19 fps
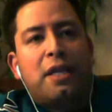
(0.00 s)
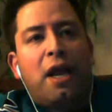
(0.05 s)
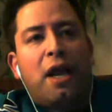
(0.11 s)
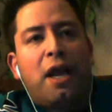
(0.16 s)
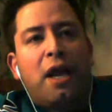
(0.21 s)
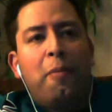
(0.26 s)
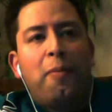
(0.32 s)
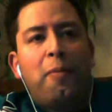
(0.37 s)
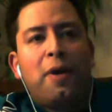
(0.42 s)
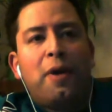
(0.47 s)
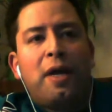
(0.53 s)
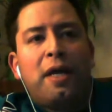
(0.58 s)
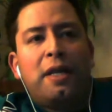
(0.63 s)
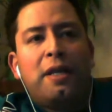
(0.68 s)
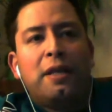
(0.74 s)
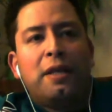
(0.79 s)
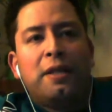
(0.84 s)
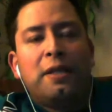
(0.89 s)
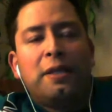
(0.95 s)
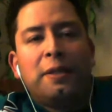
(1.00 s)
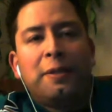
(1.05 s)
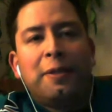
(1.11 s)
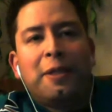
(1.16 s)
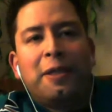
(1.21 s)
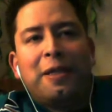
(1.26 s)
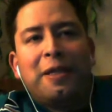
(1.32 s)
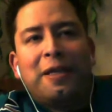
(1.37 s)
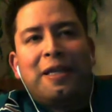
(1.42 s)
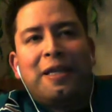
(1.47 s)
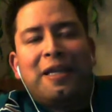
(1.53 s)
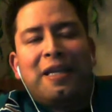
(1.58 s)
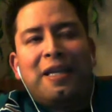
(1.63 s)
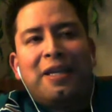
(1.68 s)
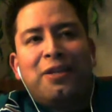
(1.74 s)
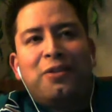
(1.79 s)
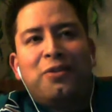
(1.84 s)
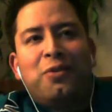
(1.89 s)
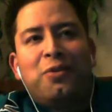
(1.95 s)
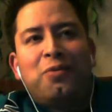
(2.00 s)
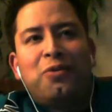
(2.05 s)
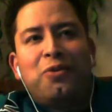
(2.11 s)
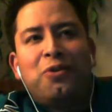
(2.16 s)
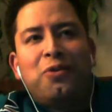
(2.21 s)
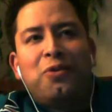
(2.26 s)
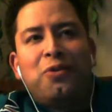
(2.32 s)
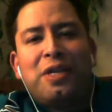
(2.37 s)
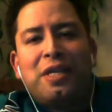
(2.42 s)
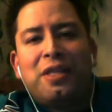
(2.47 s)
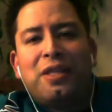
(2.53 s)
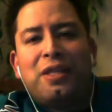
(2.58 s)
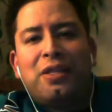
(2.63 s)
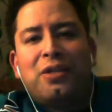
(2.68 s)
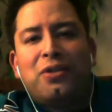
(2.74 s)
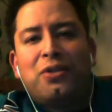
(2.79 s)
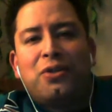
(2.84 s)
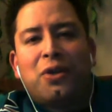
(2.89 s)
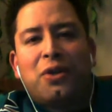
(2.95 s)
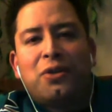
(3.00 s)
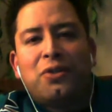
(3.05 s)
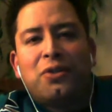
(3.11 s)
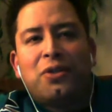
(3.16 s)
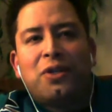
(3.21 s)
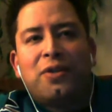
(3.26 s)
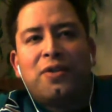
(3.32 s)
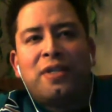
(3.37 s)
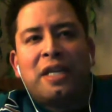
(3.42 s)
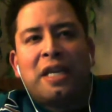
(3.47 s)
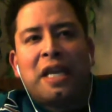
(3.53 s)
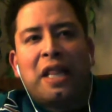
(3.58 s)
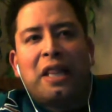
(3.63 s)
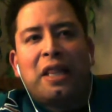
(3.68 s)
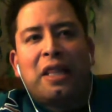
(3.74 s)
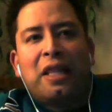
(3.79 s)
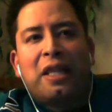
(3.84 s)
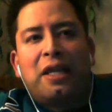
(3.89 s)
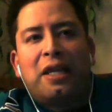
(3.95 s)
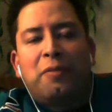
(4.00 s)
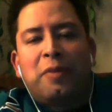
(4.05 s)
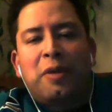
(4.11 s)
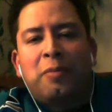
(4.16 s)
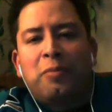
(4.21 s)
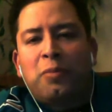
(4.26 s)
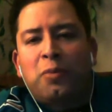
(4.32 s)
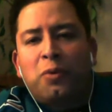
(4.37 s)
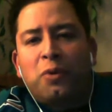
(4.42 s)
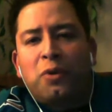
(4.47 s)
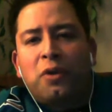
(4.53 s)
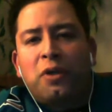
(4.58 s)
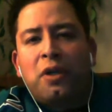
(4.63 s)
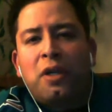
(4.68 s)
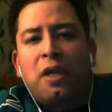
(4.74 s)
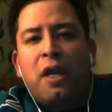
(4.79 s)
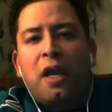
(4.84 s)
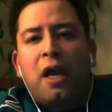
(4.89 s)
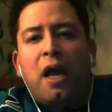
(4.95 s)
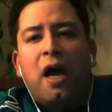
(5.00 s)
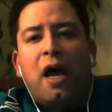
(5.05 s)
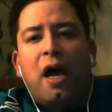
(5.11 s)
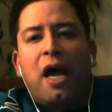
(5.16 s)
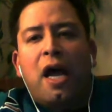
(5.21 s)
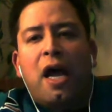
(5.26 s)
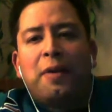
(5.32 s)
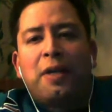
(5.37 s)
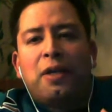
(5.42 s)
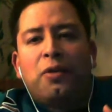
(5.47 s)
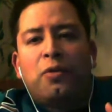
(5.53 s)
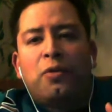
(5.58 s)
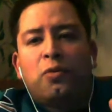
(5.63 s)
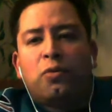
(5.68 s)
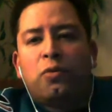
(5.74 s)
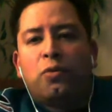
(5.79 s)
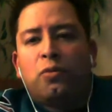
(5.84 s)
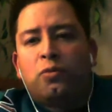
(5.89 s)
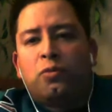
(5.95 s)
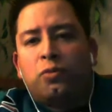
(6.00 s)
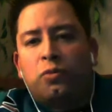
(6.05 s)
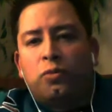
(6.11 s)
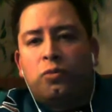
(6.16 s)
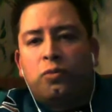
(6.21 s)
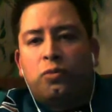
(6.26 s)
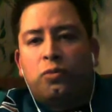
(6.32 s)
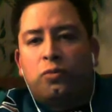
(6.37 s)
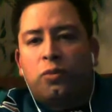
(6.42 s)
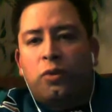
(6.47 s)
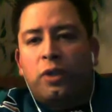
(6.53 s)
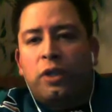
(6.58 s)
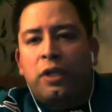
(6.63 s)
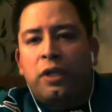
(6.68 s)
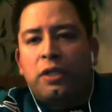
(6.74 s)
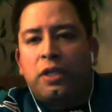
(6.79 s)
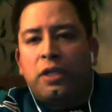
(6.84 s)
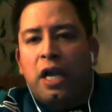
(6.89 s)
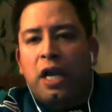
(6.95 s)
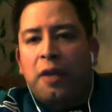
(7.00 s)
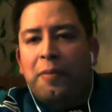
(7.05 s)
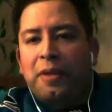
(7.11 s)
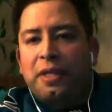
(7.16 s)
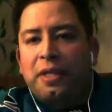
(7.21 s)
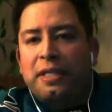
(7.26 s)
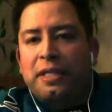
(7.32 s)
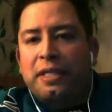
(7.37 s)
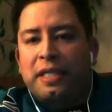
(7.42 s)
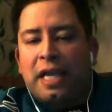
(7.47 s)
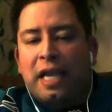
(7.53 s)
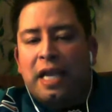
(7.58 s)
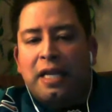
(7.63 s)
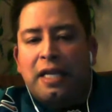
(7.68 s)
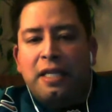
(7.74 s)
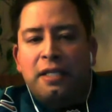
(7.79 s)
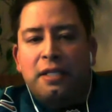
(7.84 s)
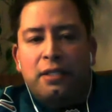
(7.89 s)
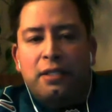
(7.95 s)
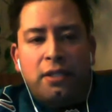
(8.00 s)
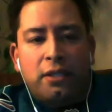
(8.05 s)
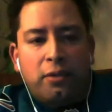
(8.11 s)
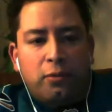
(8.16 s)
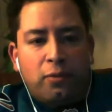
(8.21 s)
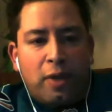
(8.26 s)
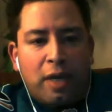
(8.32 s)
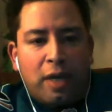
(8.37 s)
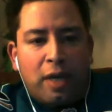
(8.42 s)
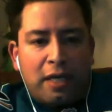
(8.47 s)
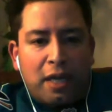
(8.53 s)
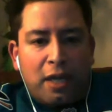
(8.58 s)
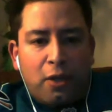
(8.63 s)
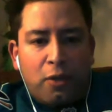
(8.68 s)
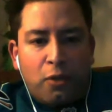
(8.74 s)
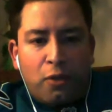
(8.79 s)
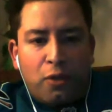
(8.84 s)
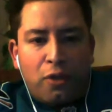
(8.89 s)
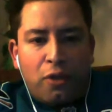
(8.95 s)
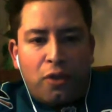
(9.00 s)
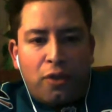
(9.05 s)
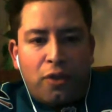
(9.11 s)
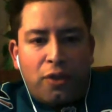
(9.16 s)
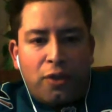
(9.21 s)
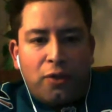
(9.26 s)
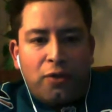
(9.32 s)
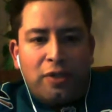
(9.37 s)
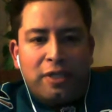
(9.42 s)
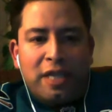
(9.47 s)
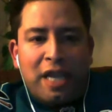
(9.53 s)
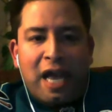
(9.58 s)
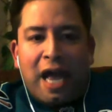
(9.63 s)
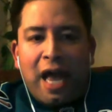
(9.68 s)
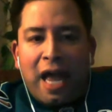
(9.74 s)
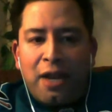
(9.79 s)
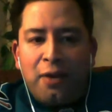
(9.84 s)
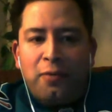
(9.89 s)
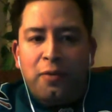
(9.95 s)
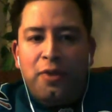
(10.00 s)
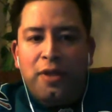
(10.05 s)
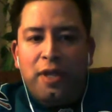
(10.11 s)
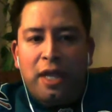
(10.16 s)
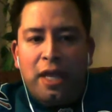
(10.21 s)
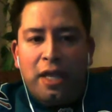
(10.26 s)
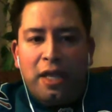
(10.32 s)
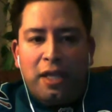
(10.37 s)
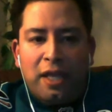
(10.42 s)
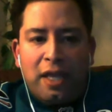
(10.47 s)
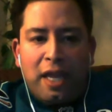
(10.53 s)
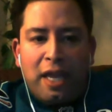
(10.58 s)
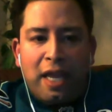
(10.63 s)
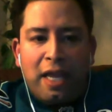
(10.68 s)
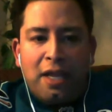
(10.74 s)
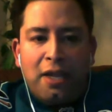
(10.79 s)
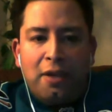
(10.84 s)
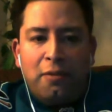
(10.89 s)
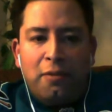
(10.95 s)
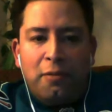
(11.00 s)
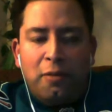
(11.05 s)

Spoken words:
But don't you think the Sharks could have done a little bit more? I mean, we're going to talk about the standings right now. They're tied with LA.